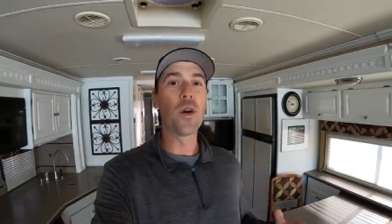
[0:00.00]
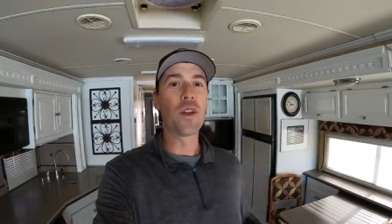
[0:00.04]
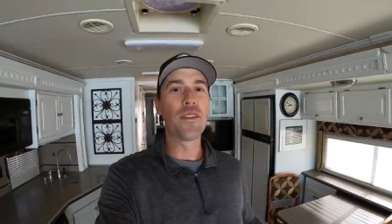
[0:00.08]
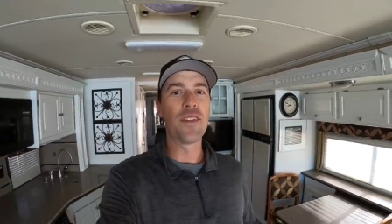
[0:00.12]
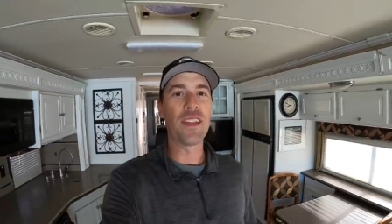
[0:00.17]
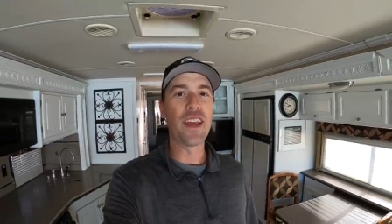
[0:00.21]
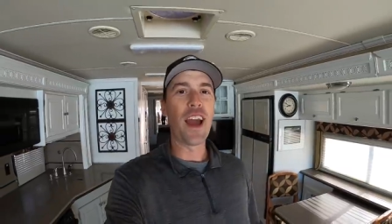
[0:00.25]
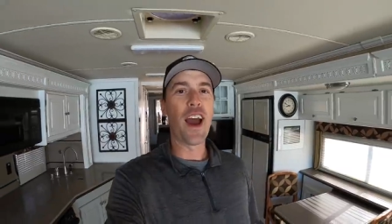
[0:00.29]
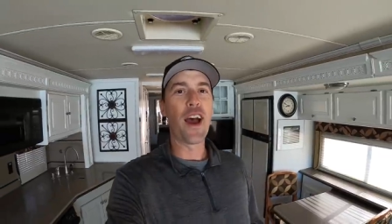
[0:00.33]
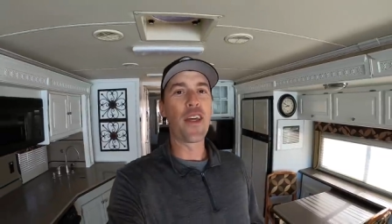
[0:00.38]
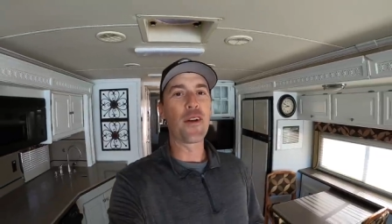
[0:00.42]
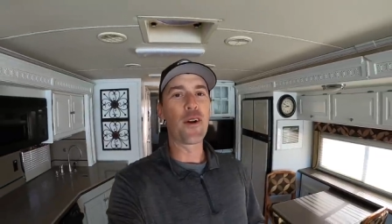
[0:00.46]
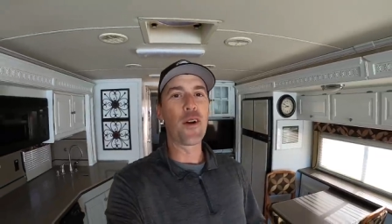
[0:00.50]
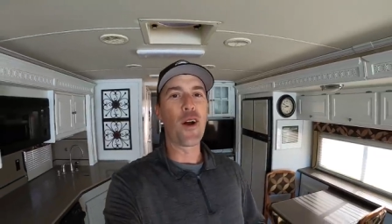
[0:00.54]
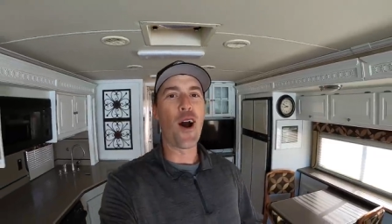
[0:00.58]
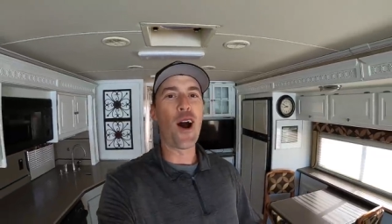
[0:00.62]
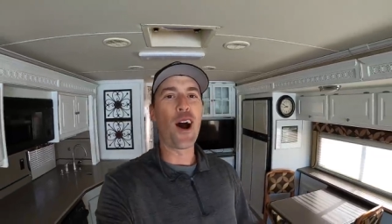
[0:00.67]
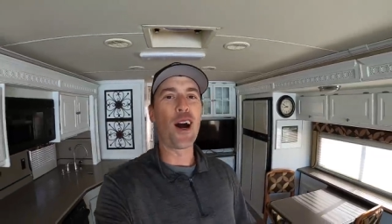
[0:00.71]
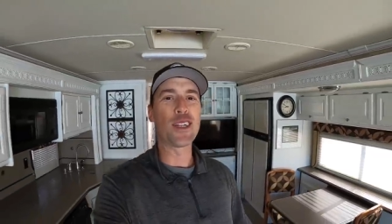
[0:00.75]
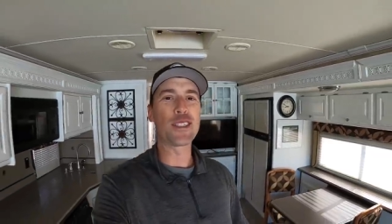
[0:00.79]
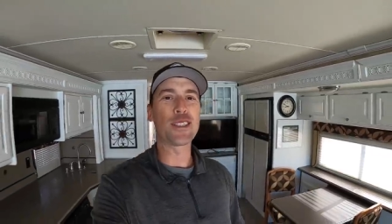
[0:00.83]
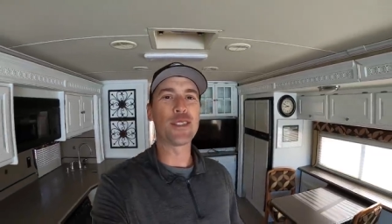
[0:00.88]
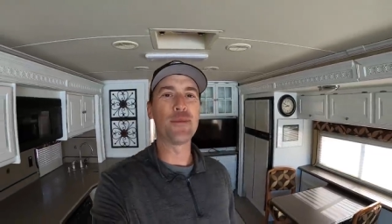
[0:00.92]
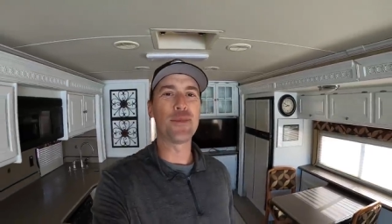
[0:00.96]
one of the other
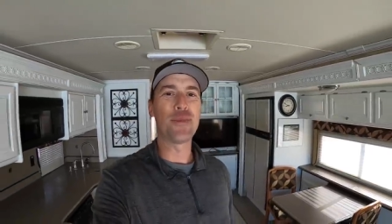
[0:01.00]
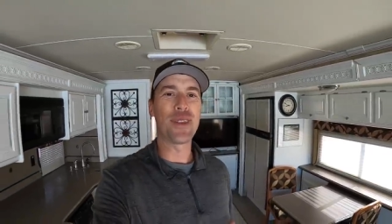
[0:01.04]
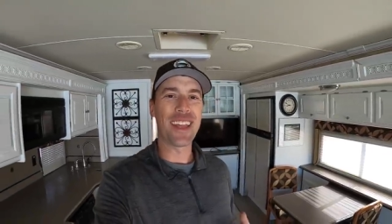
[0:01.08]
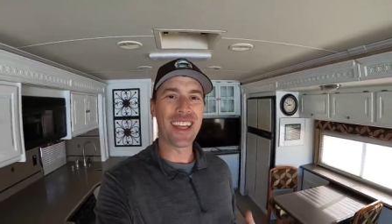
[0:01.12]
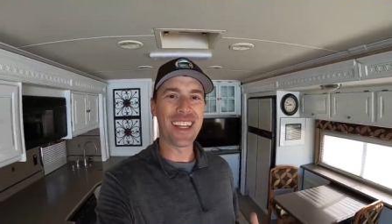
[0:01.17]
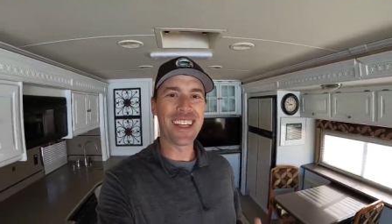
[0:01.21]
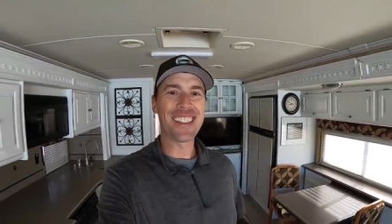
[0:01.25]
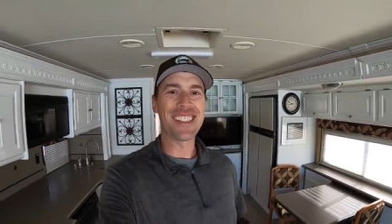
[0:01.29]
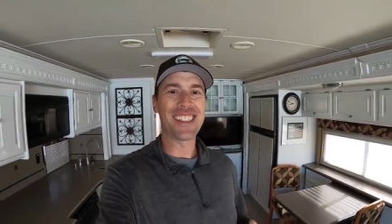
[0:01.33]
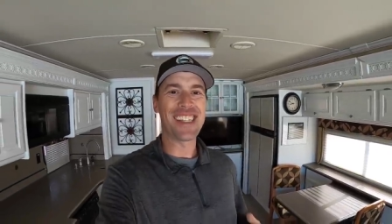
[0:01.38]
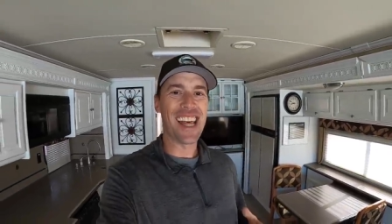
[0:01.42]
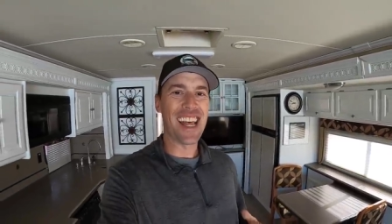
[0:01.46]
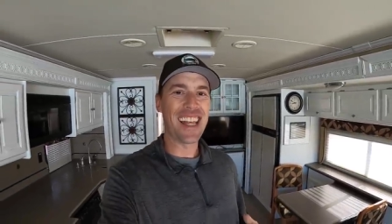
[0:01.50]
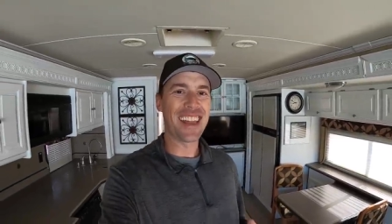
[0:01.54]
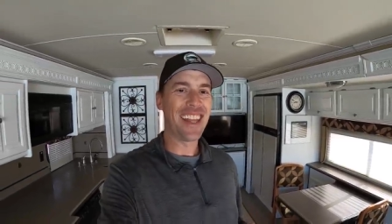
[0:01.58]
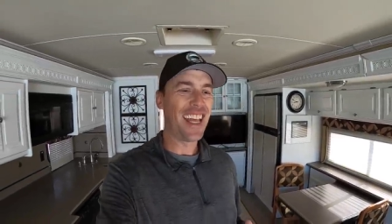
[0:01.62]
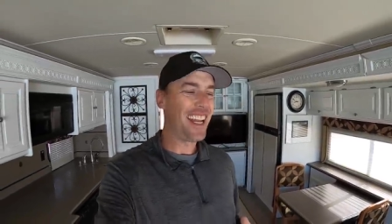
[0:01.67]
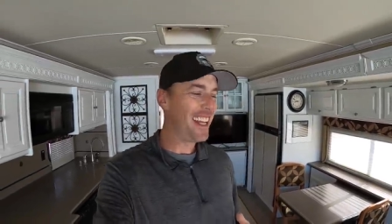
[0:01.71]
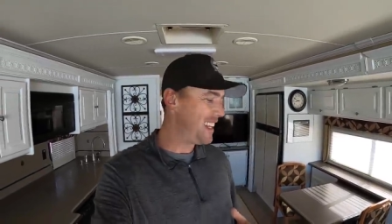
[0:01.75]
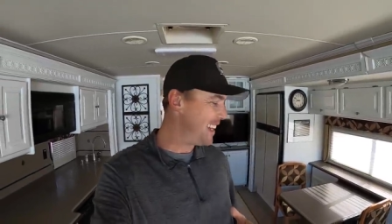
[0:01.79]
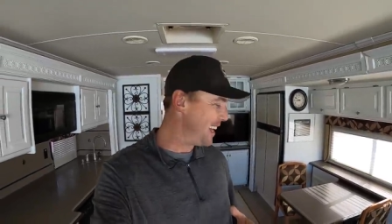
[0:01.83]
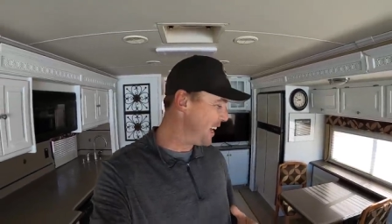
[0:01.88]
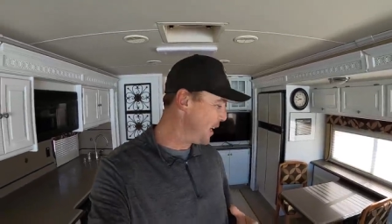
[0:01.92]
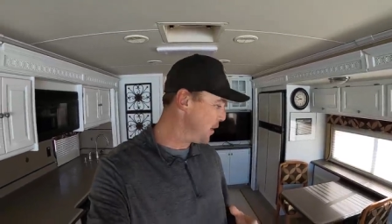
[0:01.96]
awesome things that
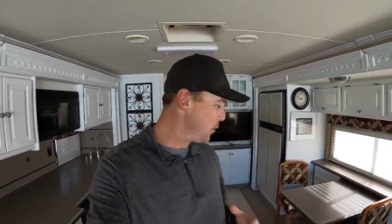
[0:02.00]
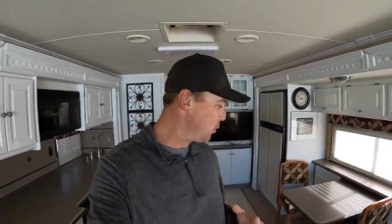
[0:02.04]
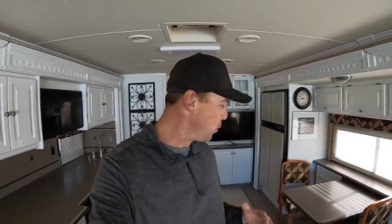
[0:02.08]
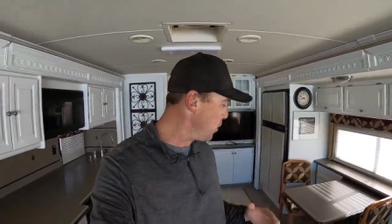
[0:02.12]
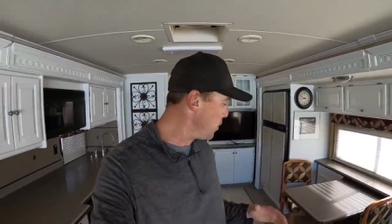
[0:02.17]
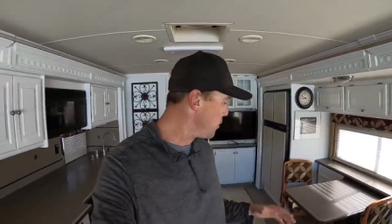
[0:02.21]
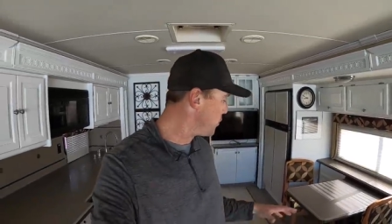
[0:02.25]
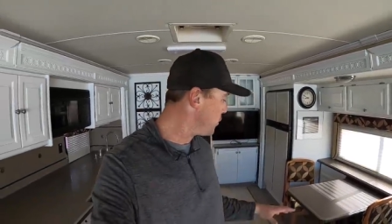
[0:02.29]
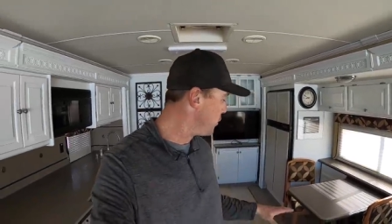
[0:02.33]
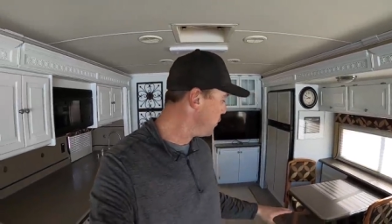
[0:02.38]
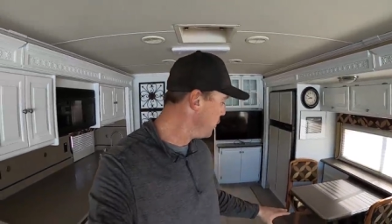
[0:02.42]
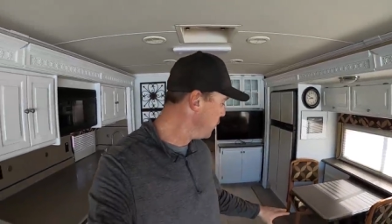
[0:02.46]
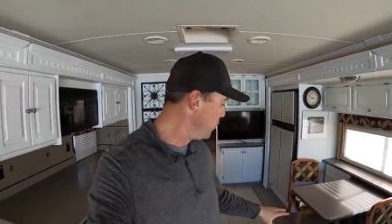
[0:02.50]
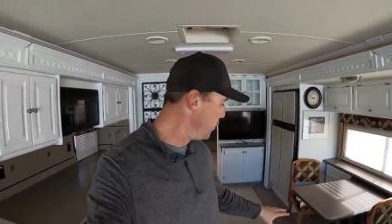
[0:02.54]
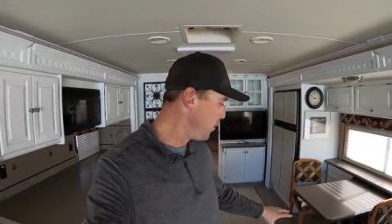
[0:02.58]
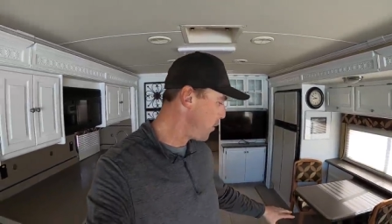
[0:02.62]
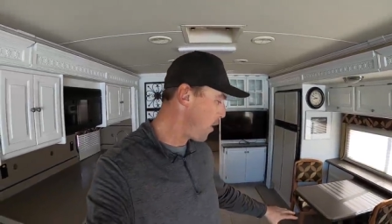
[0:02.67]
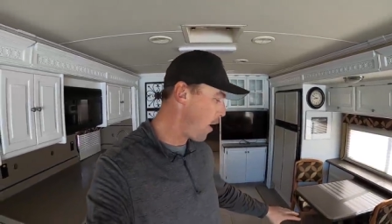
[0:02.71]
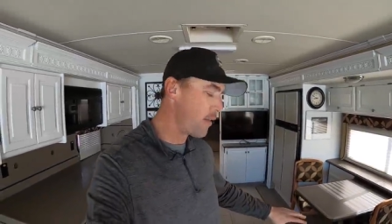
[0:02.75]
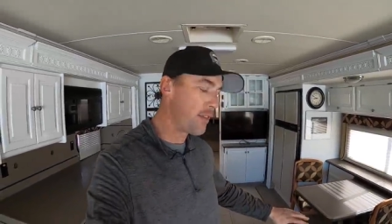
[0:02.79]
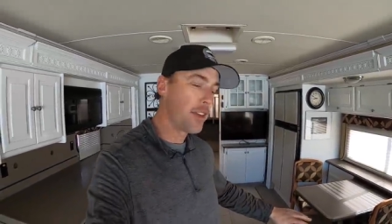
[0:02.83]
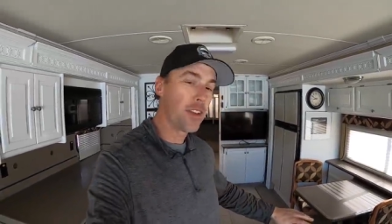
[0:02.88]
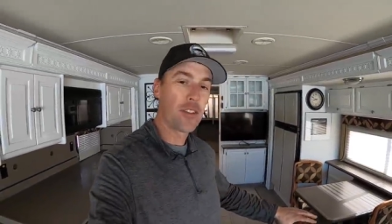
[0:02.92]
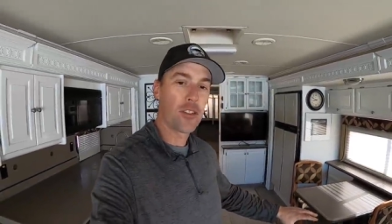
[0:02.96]
they did was
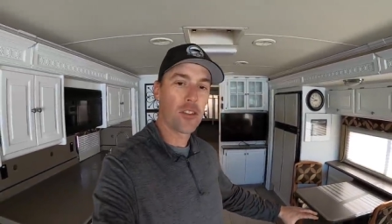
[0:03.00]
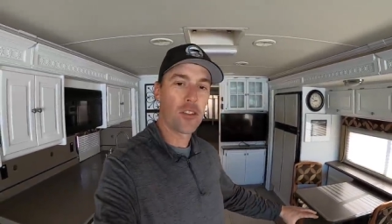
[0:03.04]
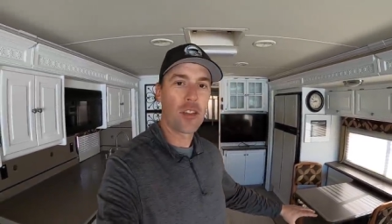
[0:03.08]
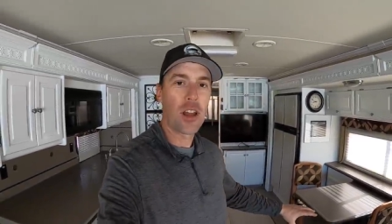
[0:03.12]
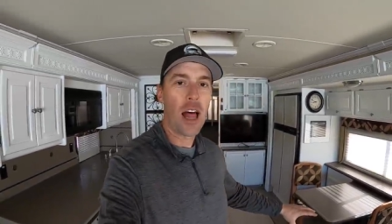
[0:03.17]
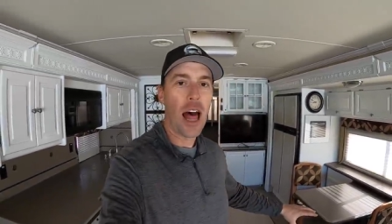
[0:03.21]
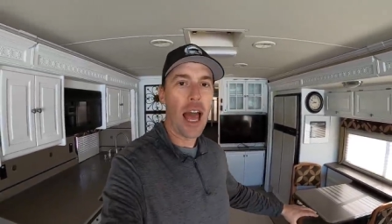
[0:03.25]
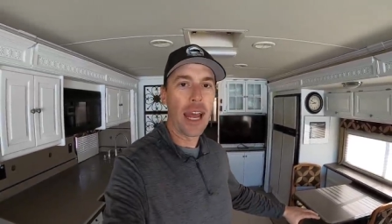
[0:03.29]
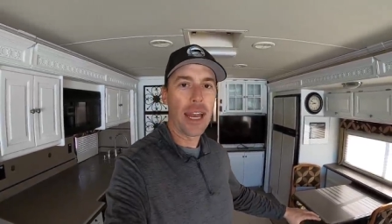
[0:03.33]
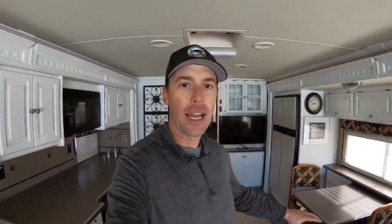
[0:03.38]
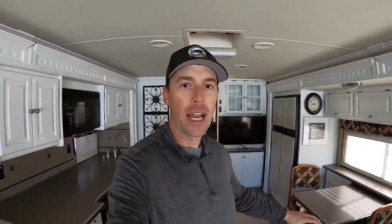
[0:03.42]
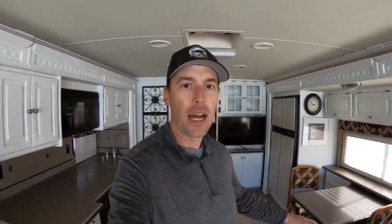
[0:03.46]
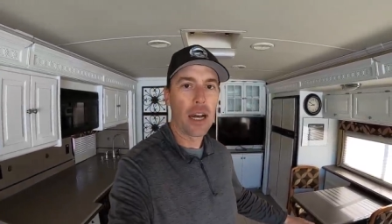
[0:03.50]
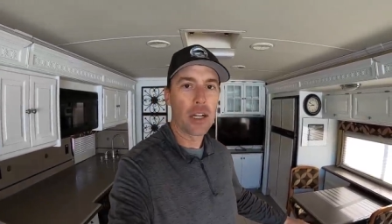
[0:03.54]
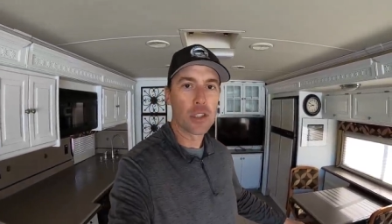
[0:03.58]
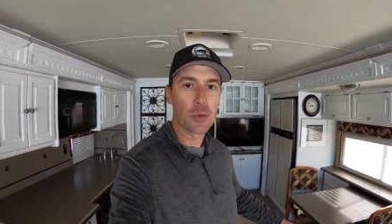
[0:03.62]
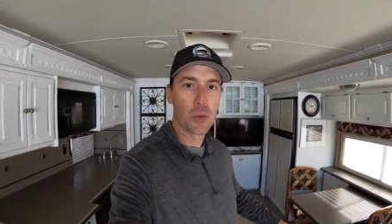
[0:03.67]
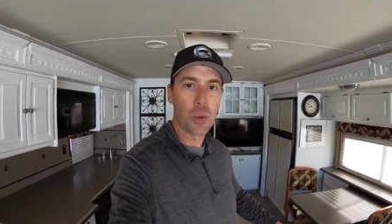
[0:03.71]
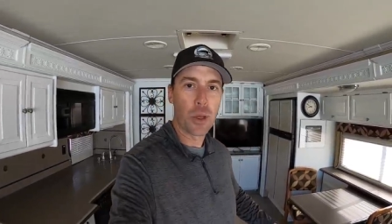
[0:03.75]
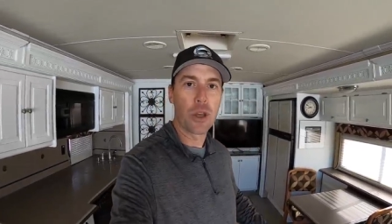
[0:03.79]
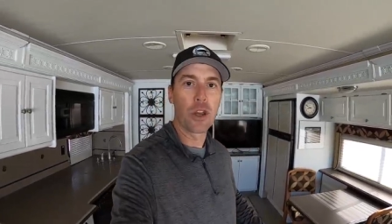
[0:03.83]
use on the slide outs.